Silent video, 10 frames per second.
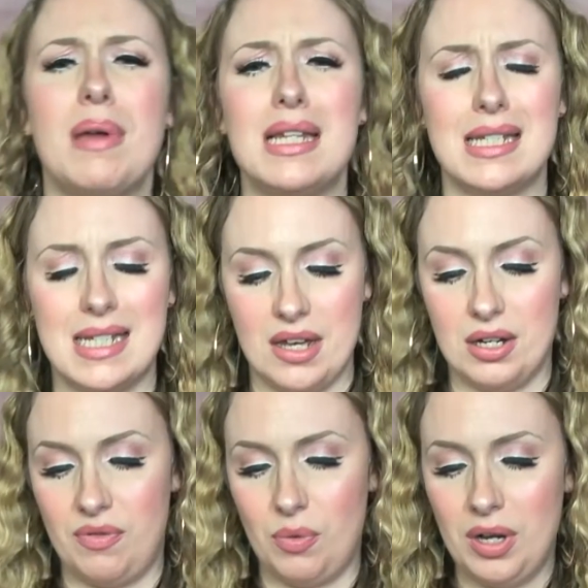bending down,
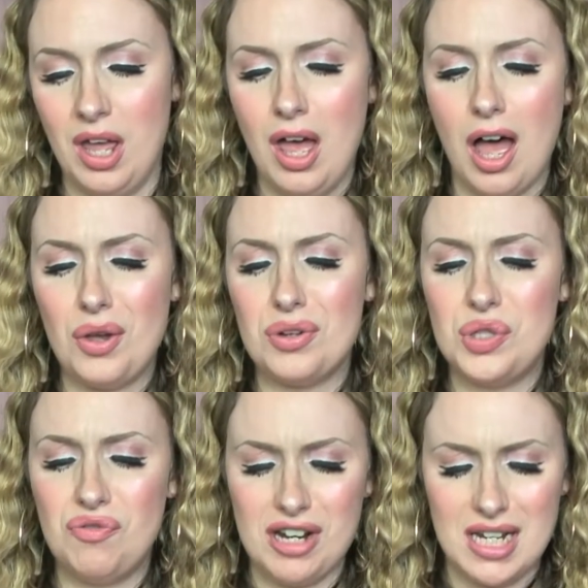everyone. I got
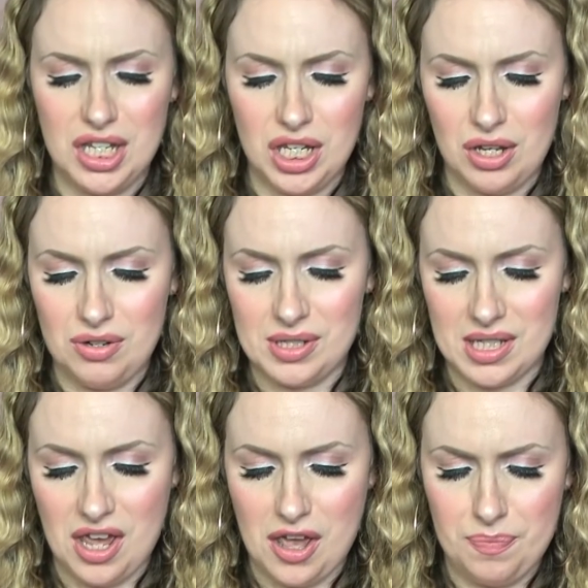this really cute
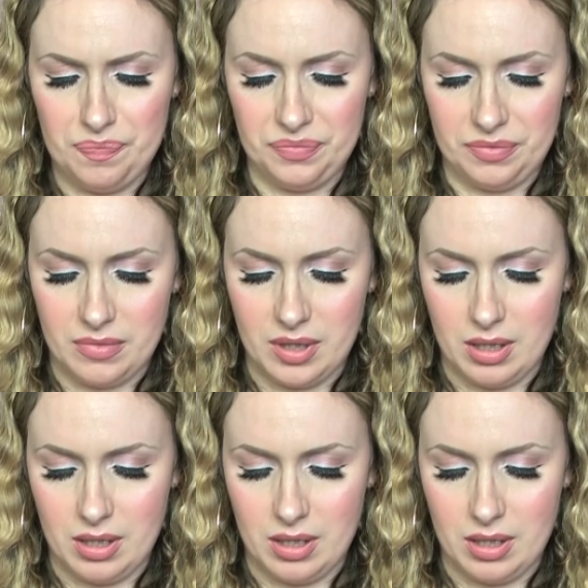Alex's